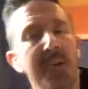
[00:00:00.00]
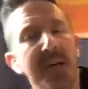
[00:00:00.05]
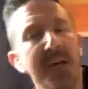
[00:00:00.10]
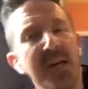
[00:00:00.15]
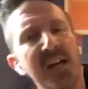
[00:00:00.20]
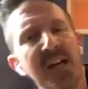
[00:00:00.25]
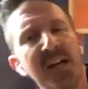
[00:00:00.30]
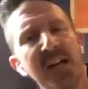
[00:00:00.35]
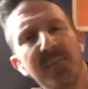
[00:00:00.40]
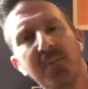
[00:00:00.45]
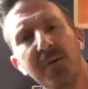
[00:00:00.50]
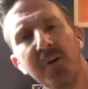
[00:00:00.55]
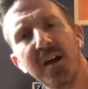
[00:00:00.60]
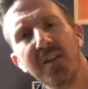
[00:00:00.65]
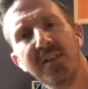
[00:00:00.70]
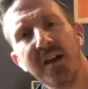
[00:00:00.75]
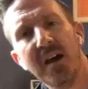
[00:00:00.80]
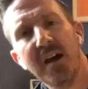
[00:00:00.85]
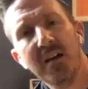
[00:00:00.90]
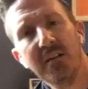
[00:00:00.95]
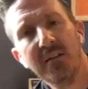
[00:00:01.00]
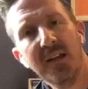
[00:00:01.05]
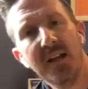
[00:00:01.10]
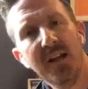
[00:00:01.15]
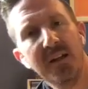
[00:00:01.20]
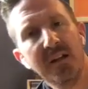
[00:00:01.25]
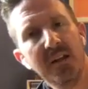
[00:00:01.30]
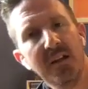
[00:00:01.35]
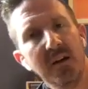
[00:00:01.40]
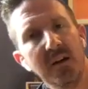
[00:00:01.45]
Big breath out,
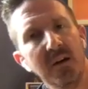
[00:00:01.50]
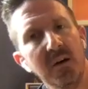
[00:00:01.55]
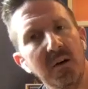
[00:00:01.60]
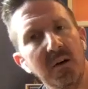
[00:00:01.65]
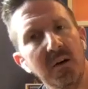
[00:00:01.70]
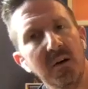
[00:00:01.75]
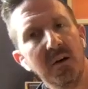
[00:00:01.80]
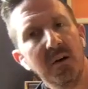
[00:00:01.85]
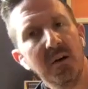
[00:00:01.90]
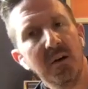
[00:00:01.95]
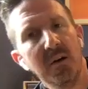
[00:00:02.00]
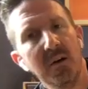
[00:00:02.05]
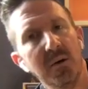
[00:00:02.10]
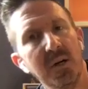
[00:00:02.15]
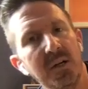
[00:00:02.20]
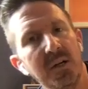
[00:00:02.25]
let it go.